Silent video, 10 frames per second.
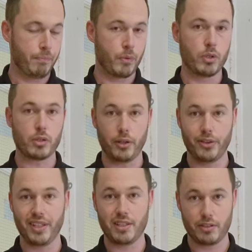which I
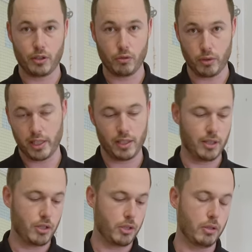think is a great
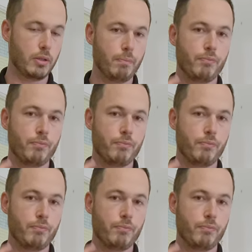addition.